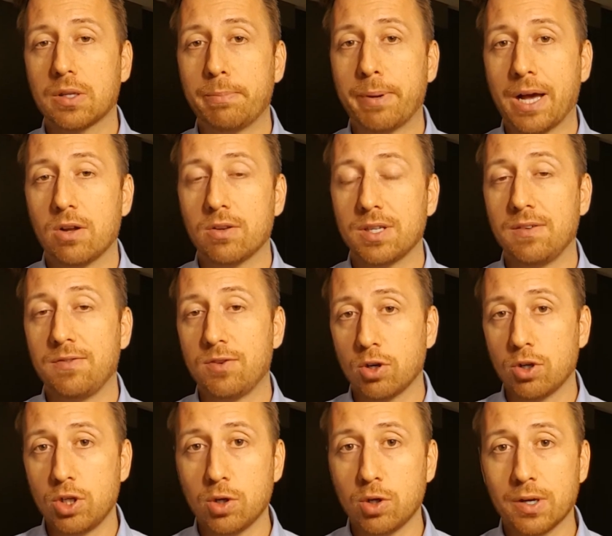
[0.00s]
about, if you're
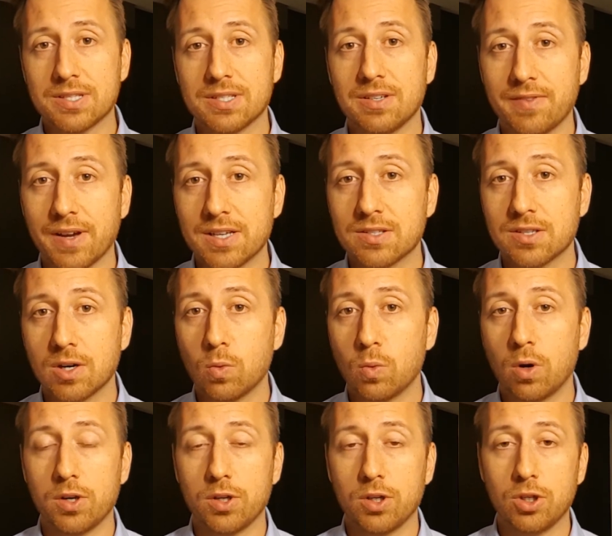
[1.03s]
a US investor,
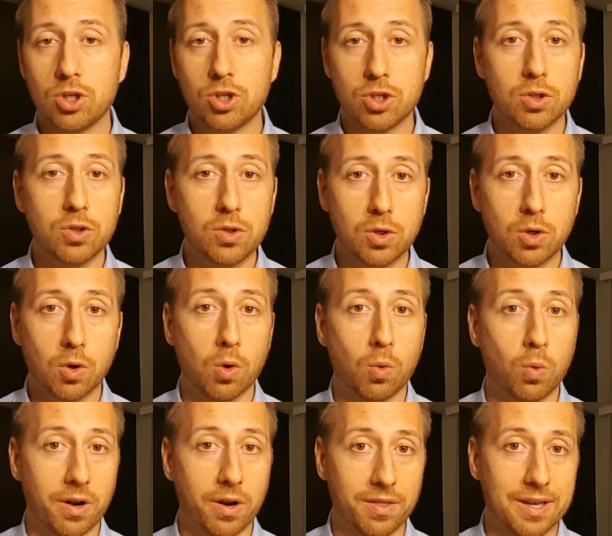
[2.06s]
what you should do or
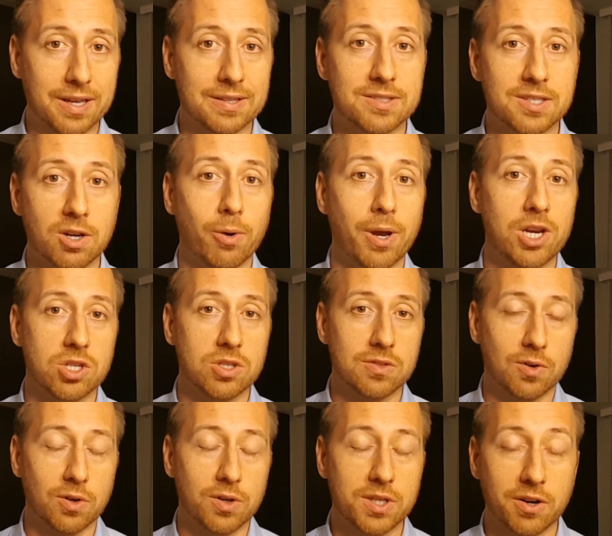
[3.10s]
what are the considerations
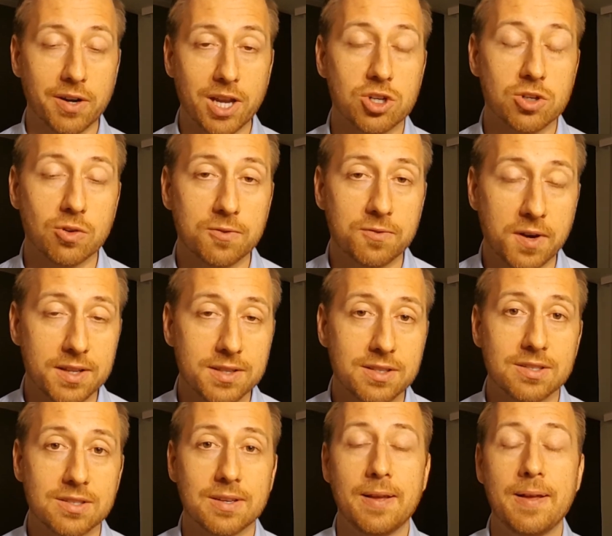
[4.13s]
for international
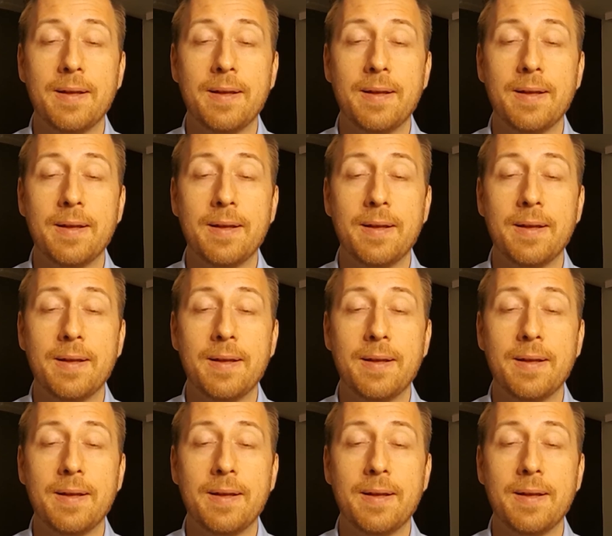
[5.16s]
funds.